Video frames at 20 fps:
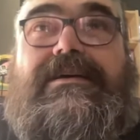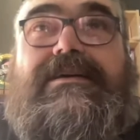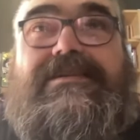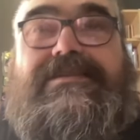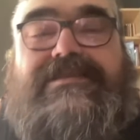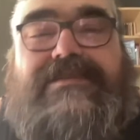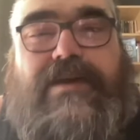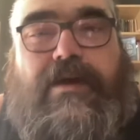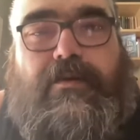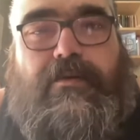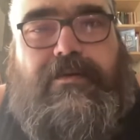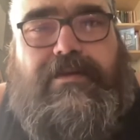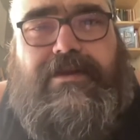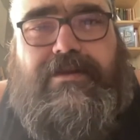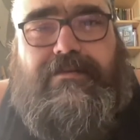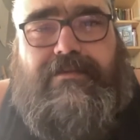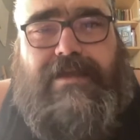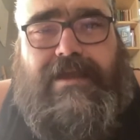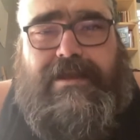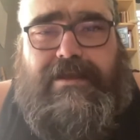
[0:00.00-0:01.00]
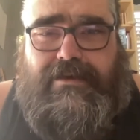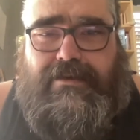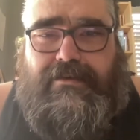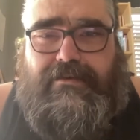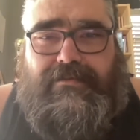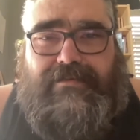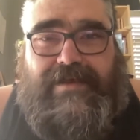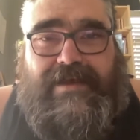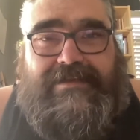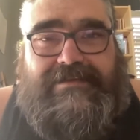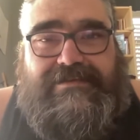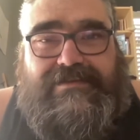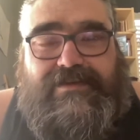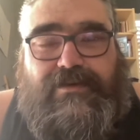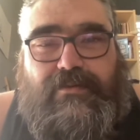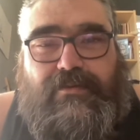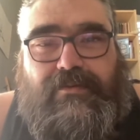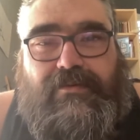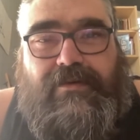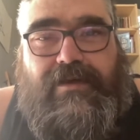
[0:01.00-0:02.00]
So you're like, oh, that's
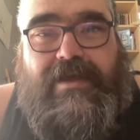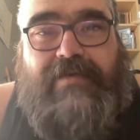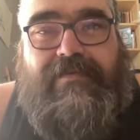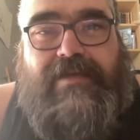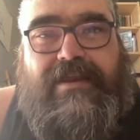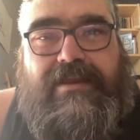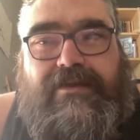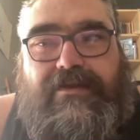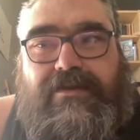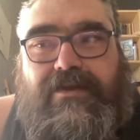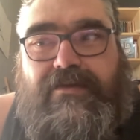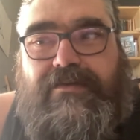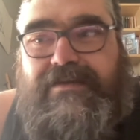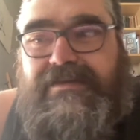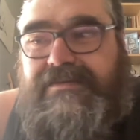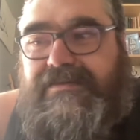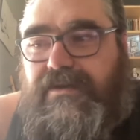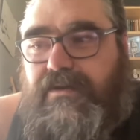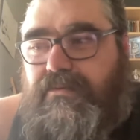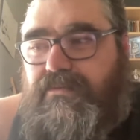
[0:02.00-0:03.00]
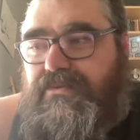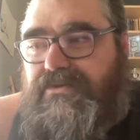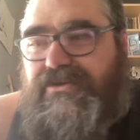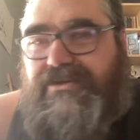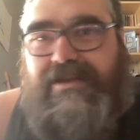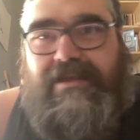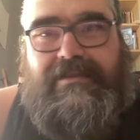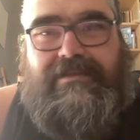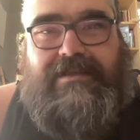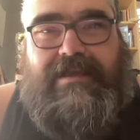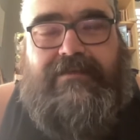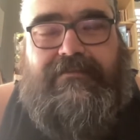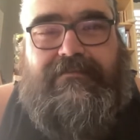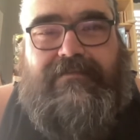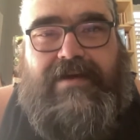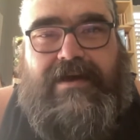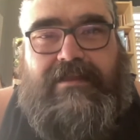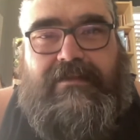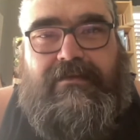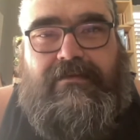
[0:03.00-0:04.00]
cool. And then you notice, oh, shit, they
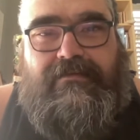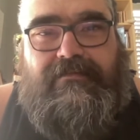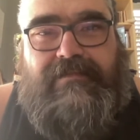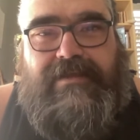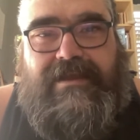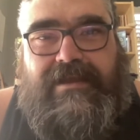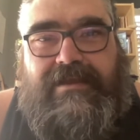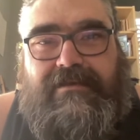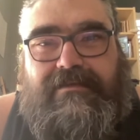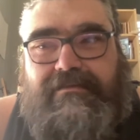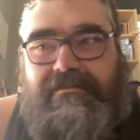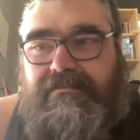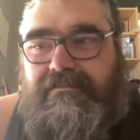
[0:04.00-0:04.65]
followed me.